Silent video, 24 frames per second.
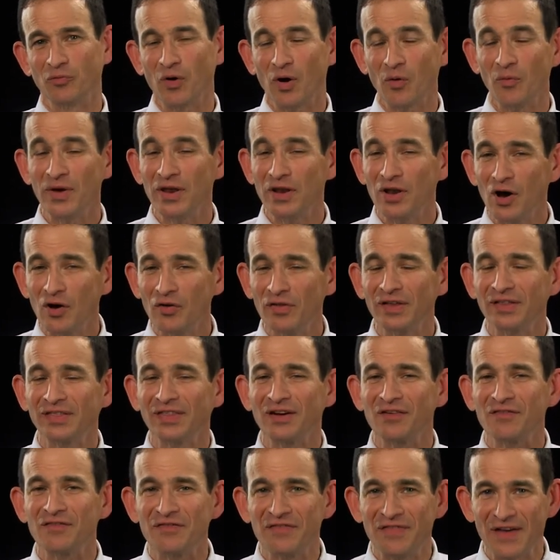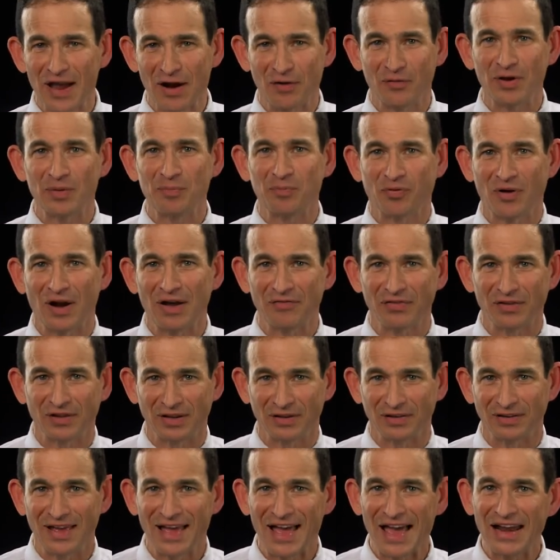Well, we know that they're very
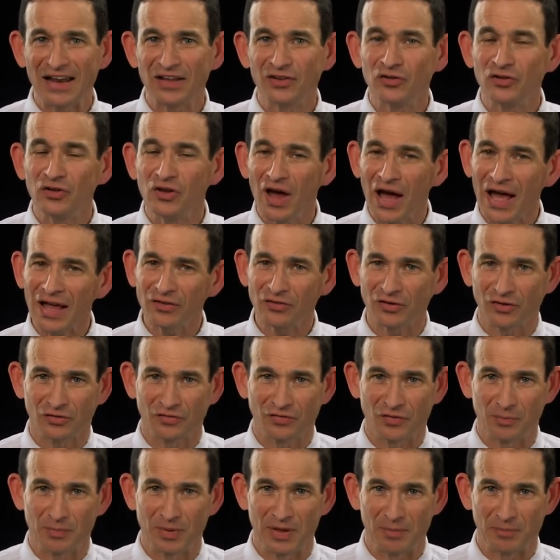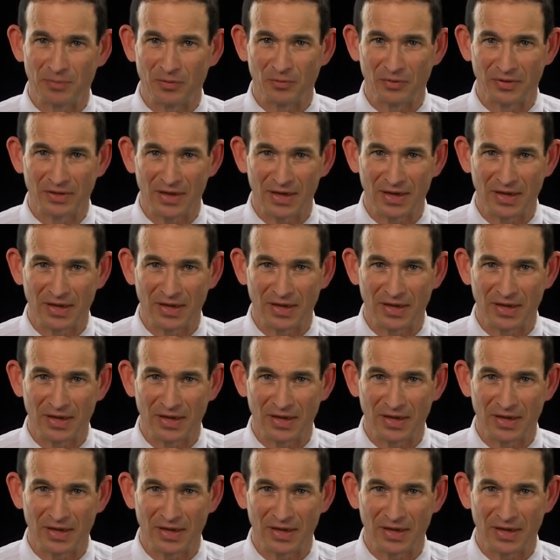prevalent, and it's not just for people with